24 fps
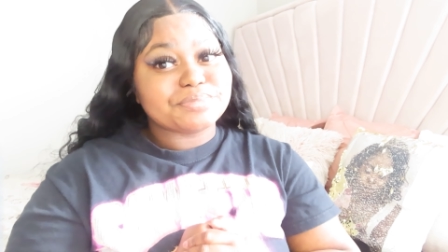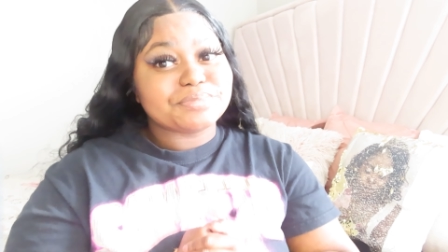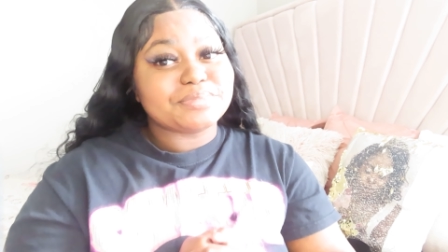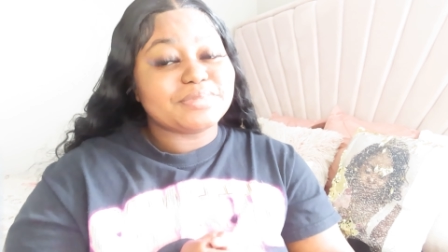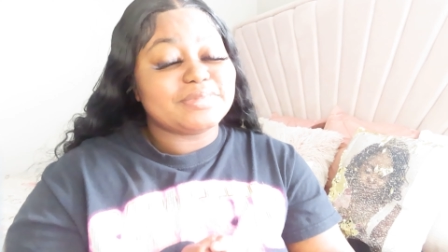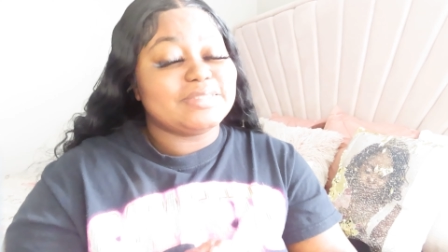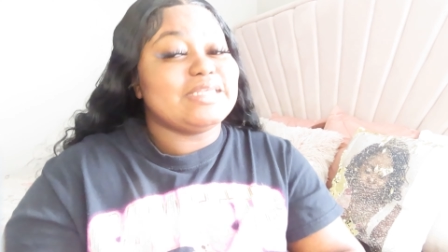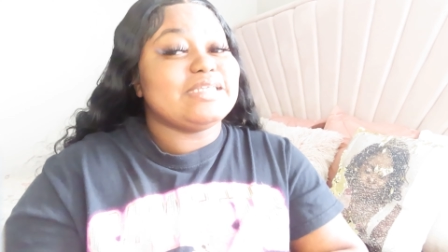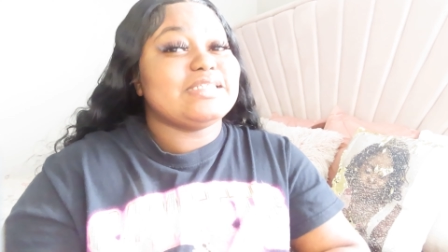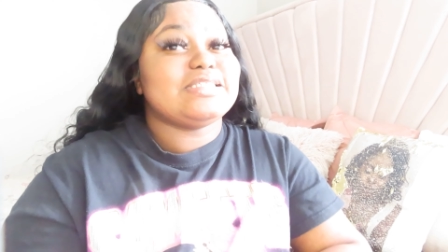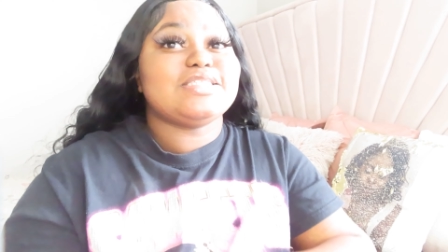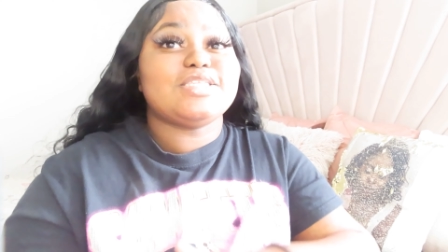
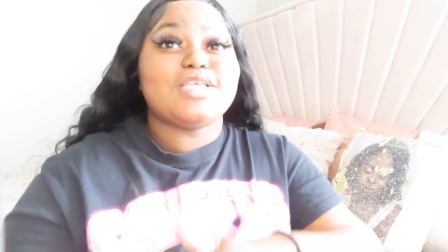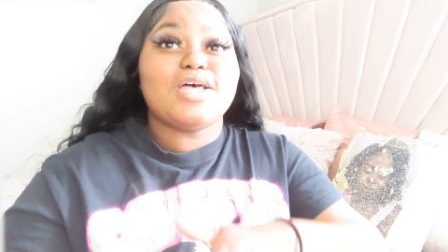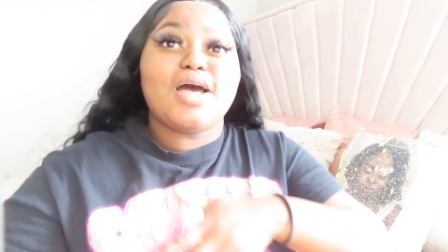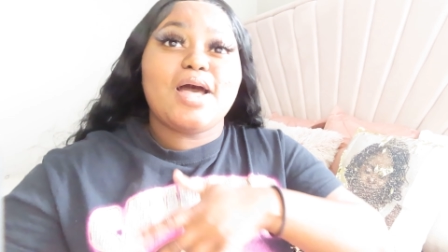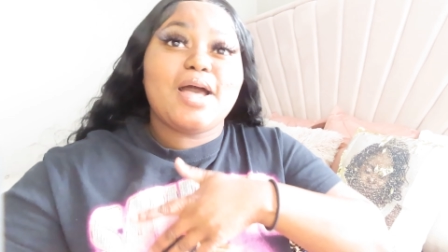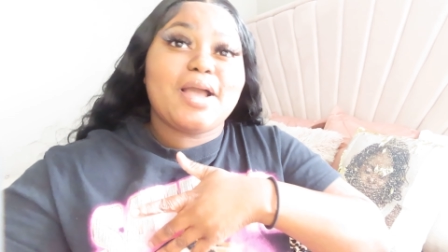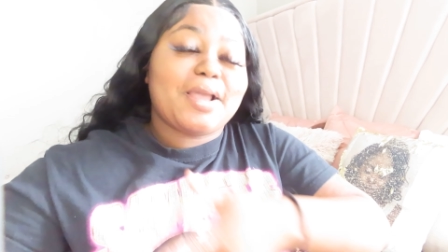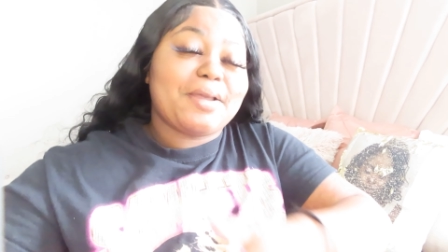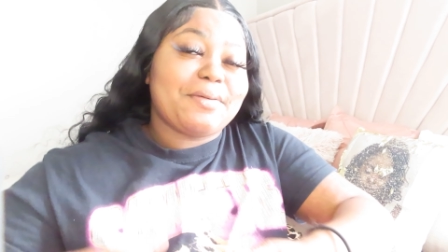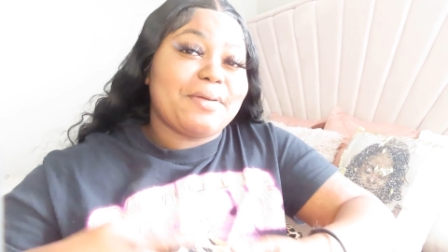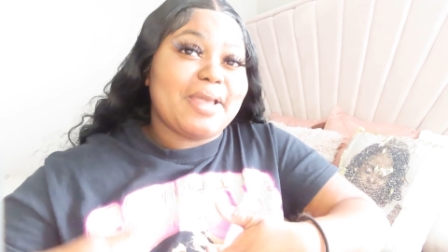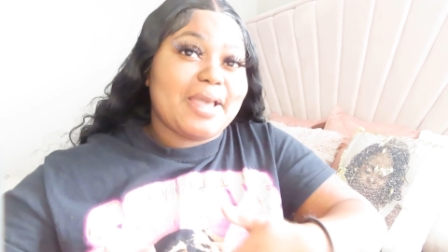Let's
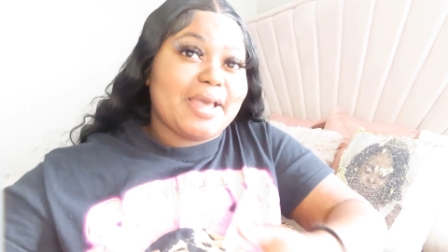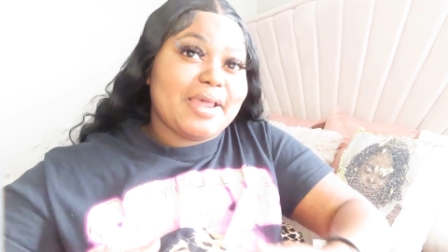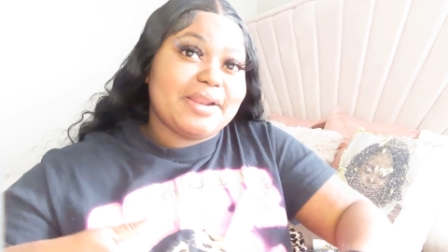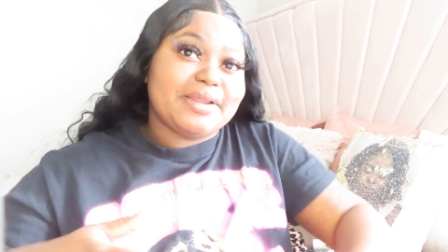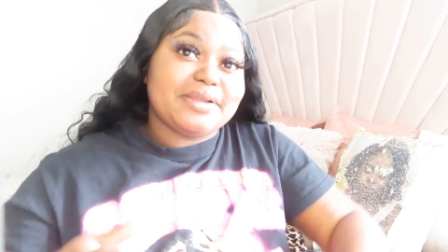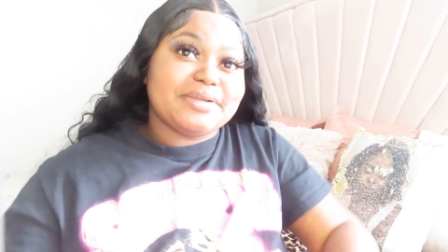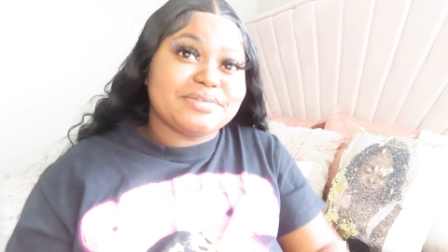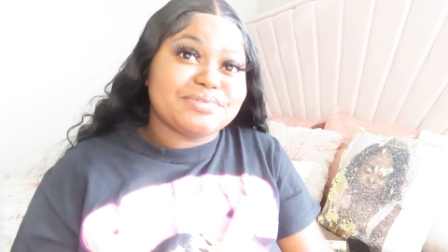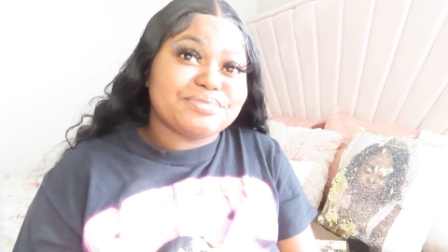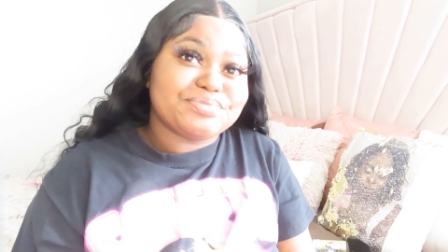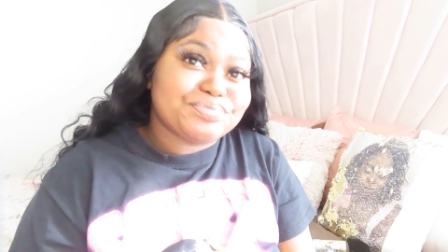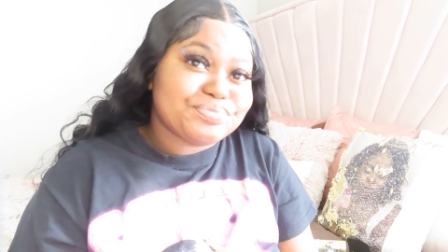talk about
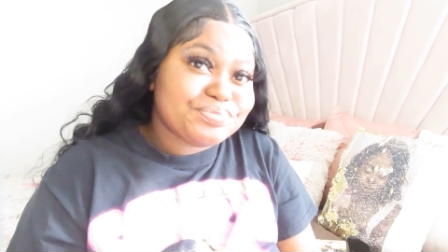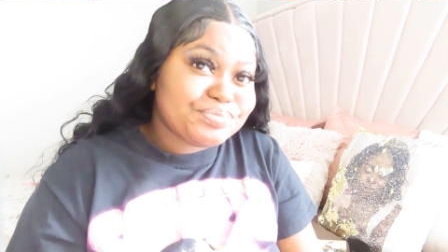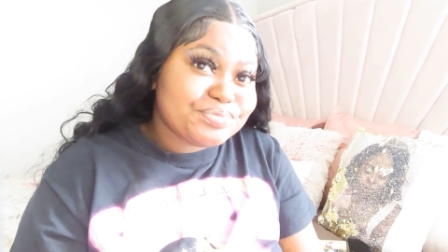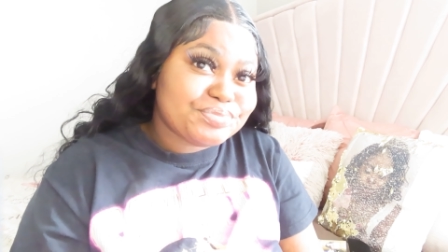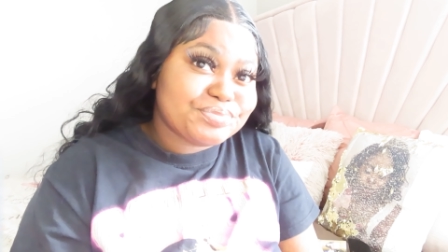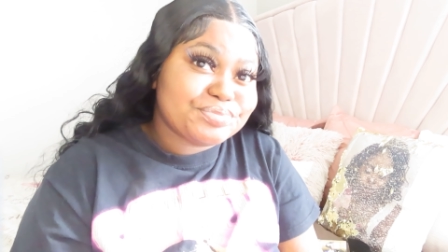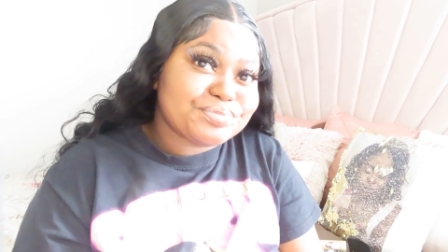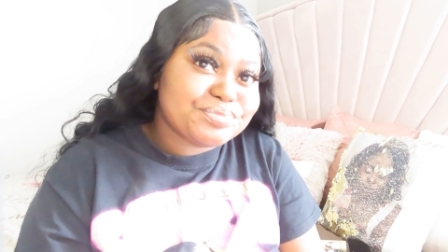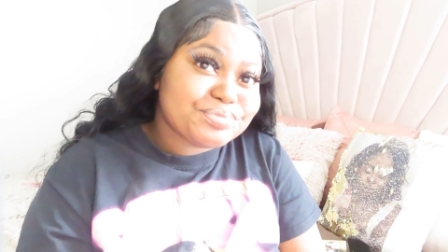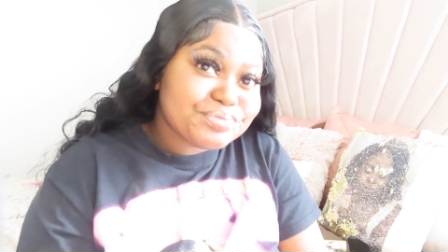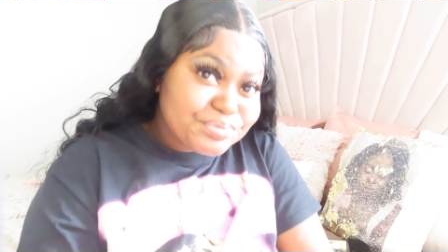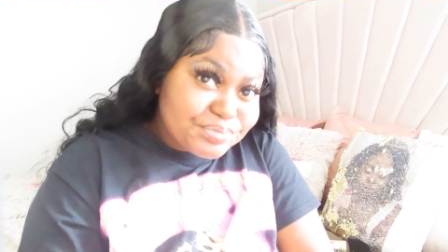it.
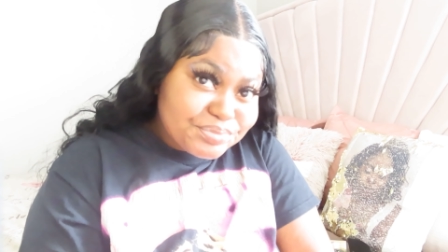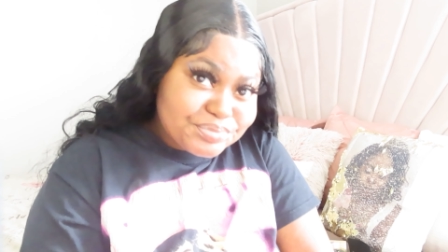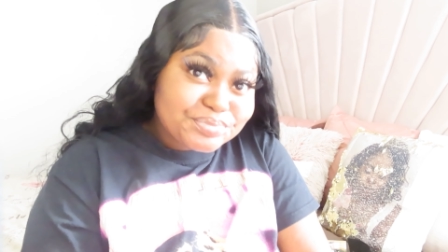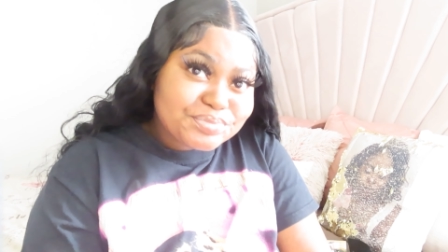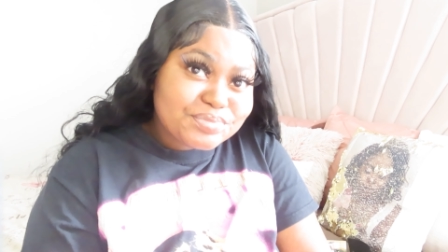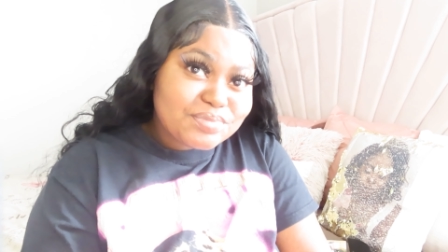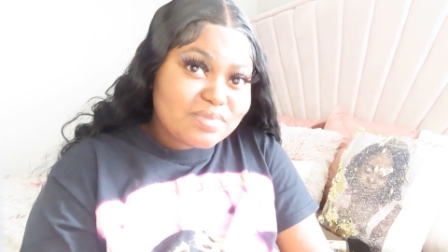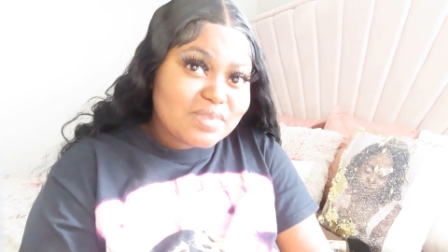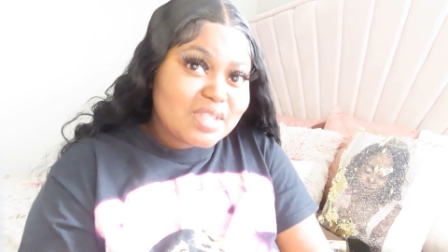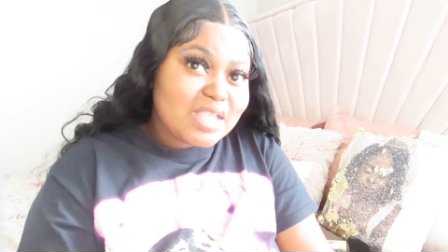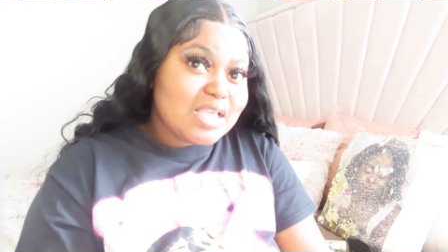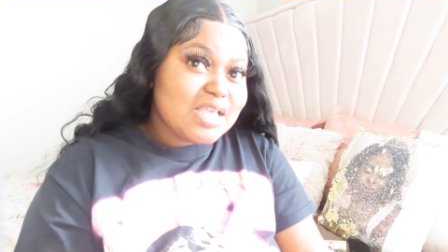
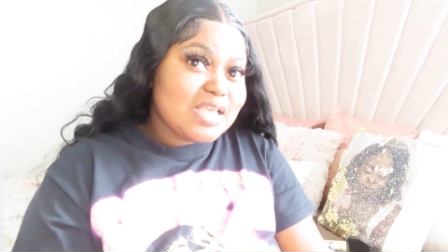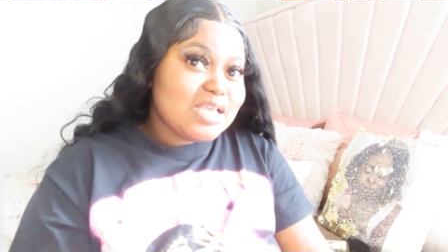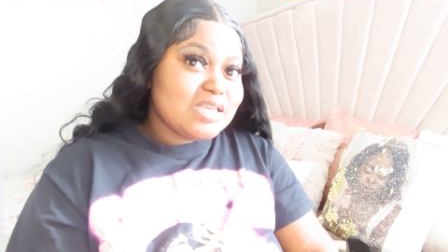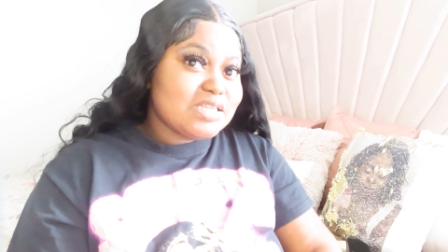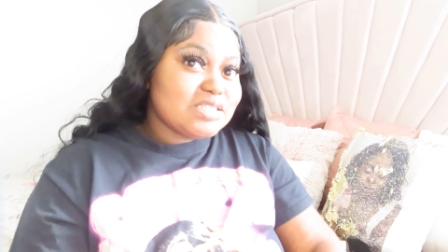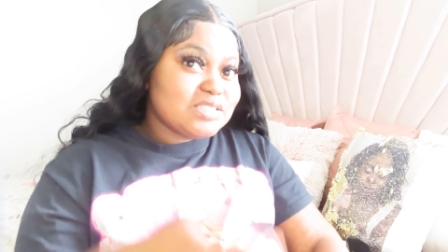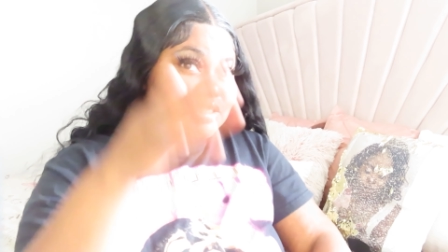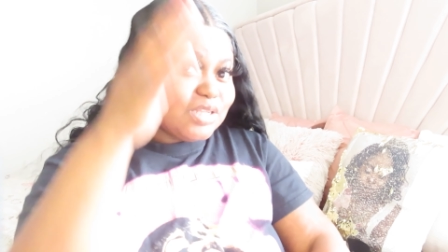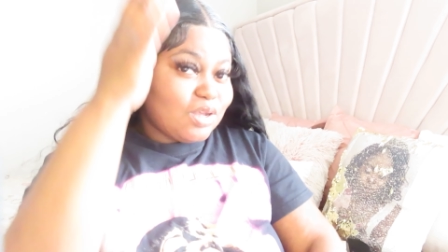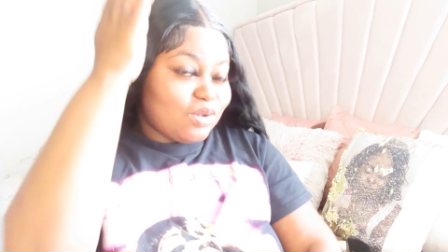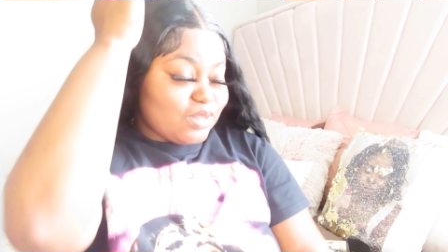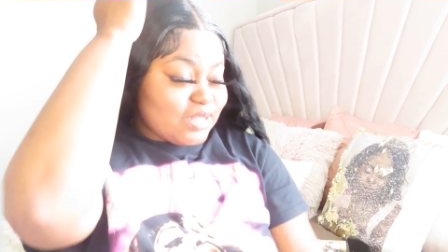
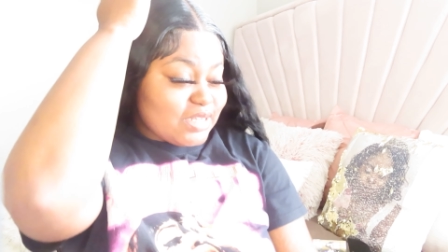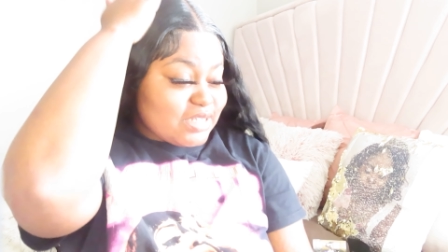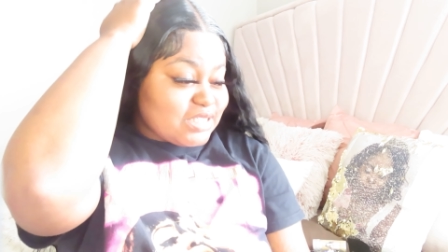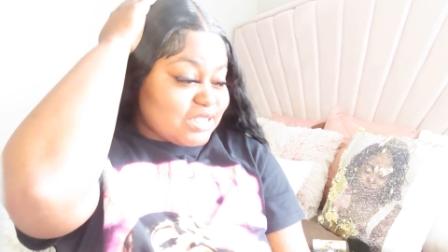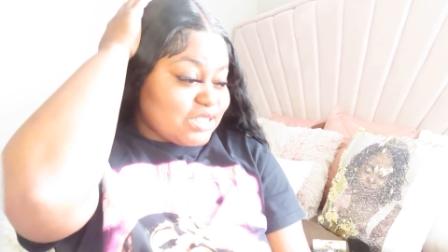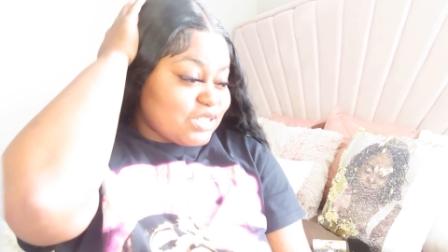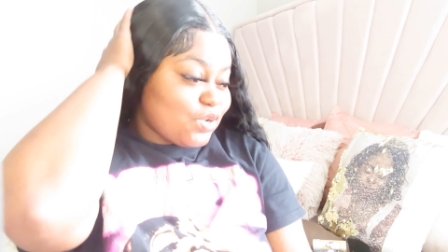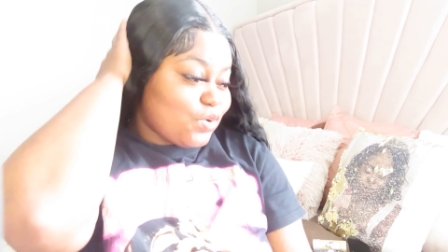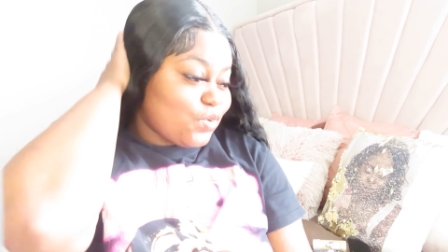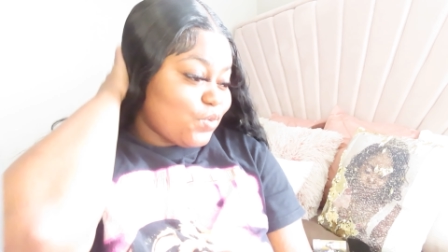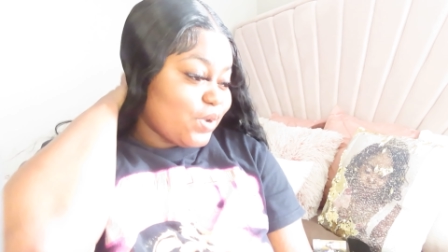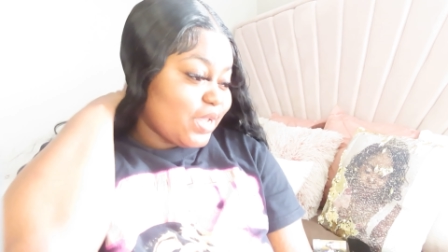So this
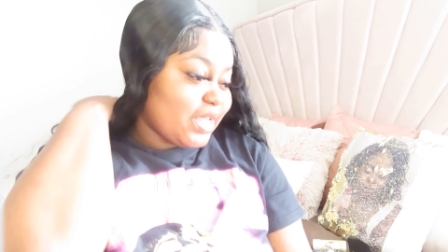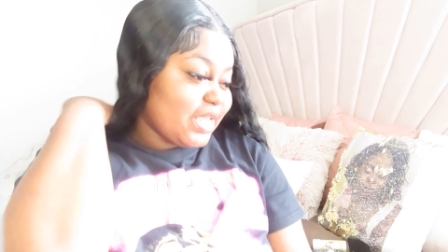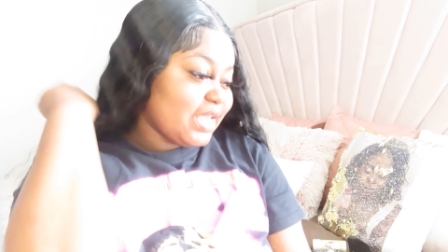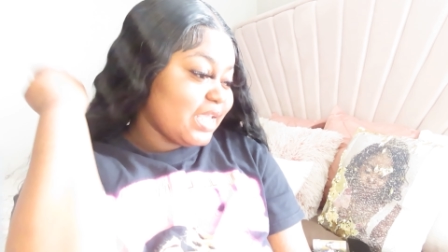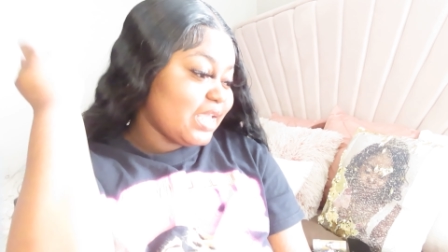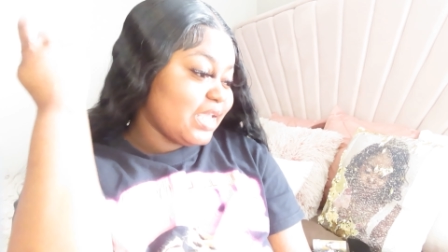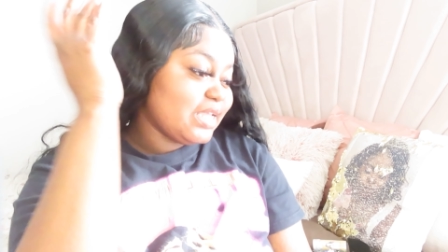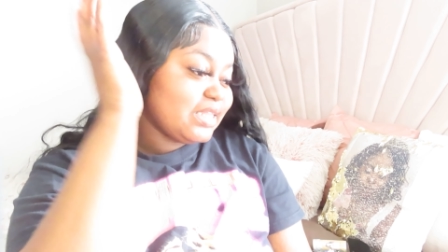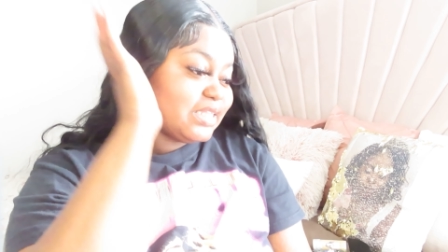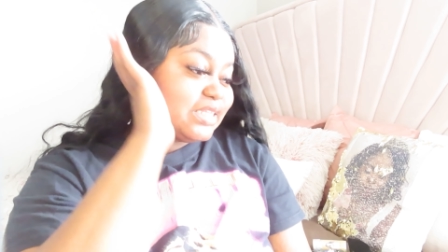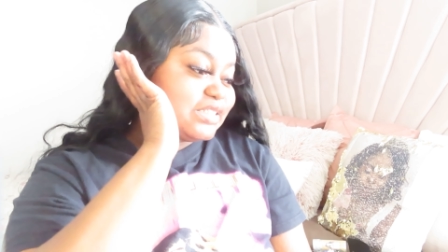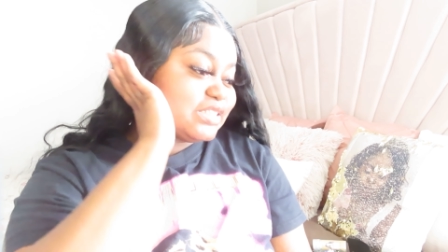the wig.